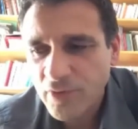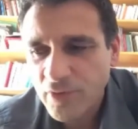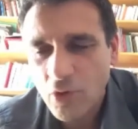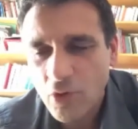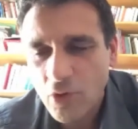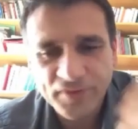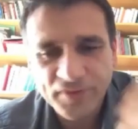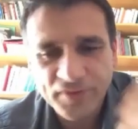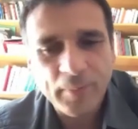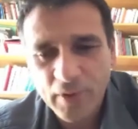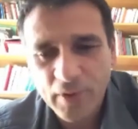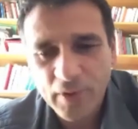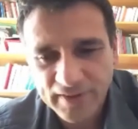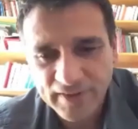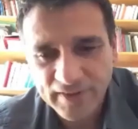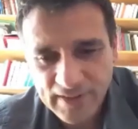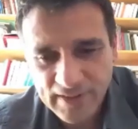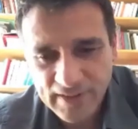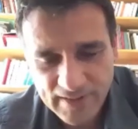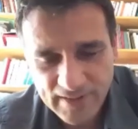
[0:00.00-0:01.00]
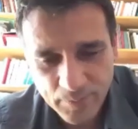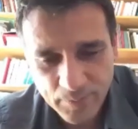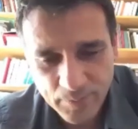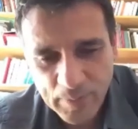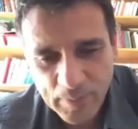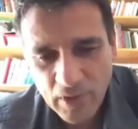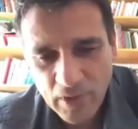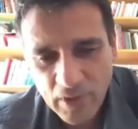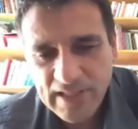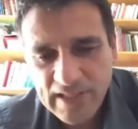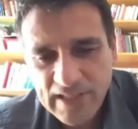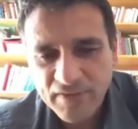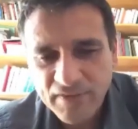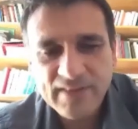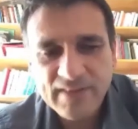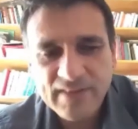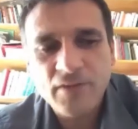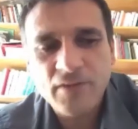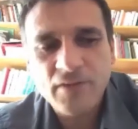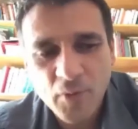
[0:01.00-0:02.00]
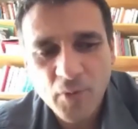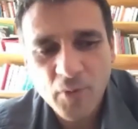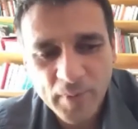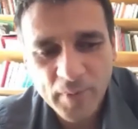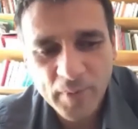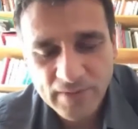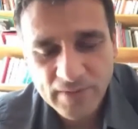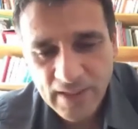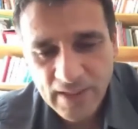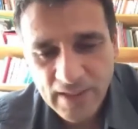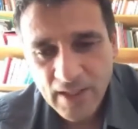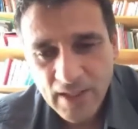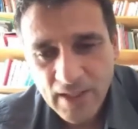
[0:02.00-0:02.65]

contemporaneity. People live in the moment.